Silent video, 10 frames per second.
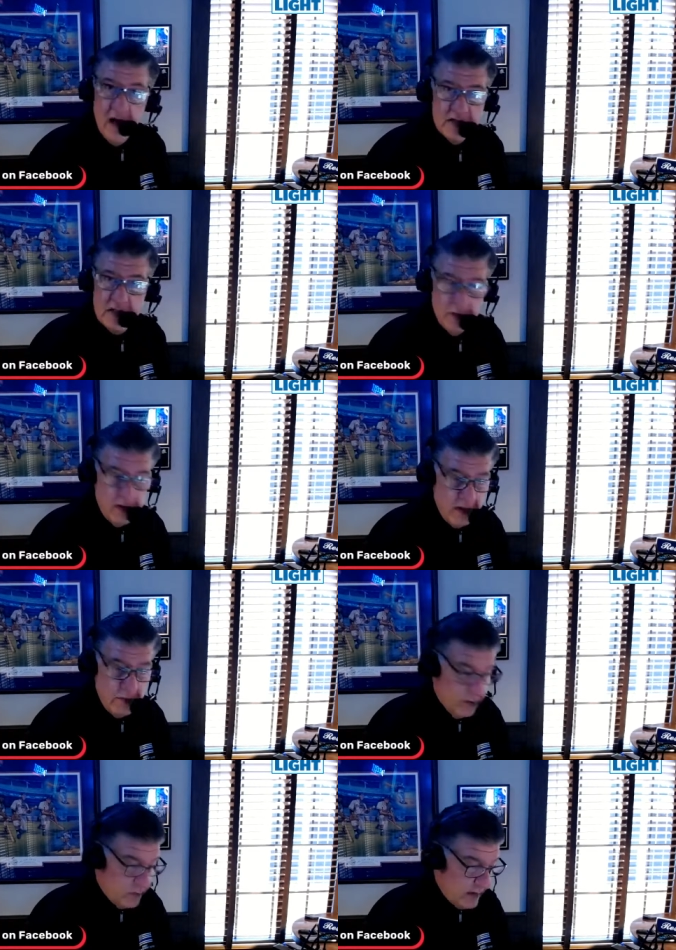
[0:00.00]
Simply The
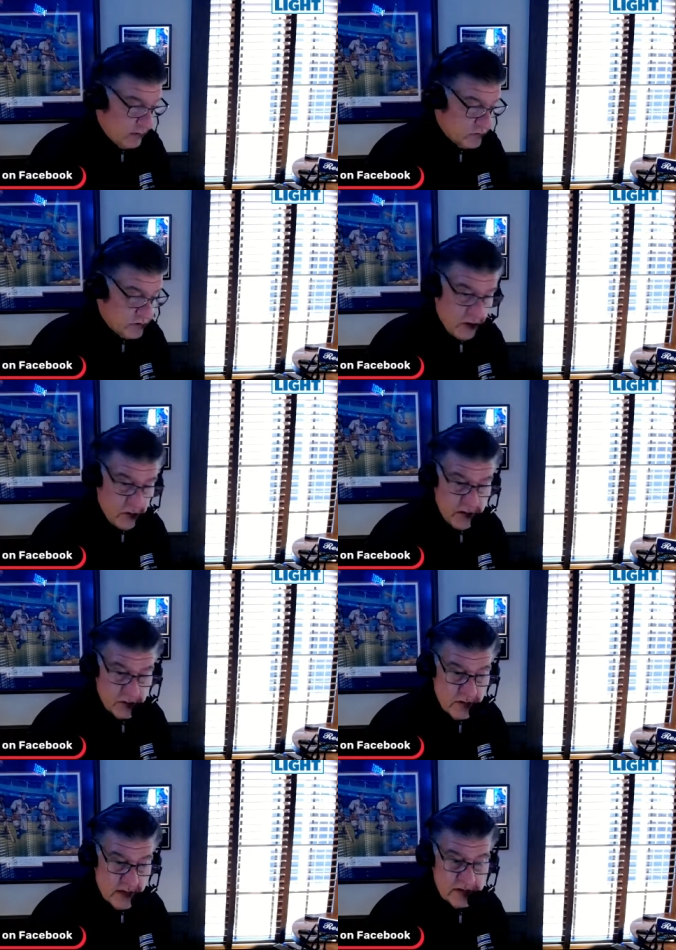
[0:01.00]
Bill Michaels Show. You
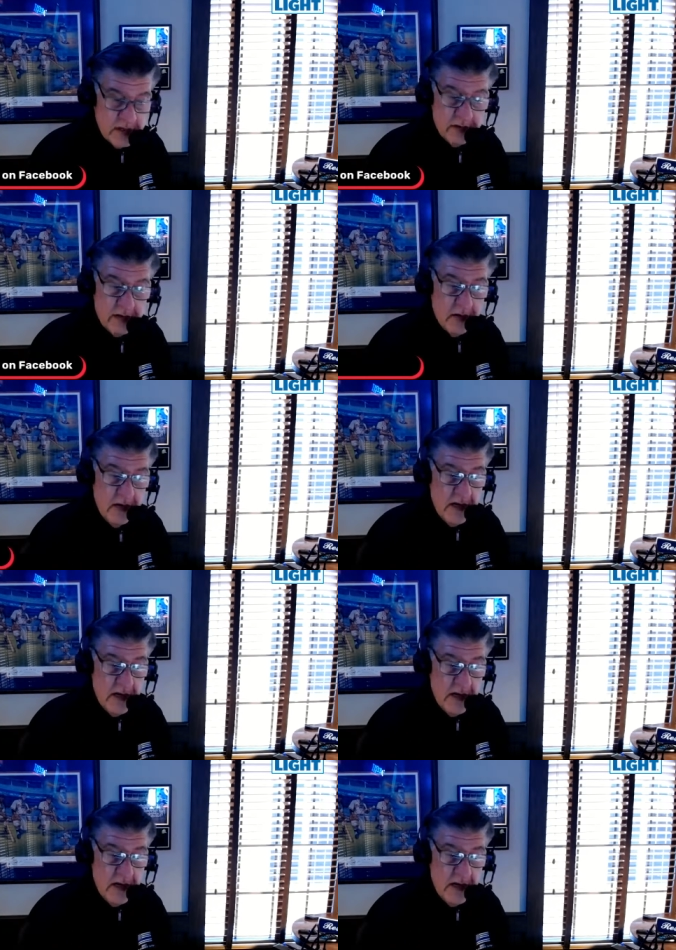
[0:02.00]
can track us down there,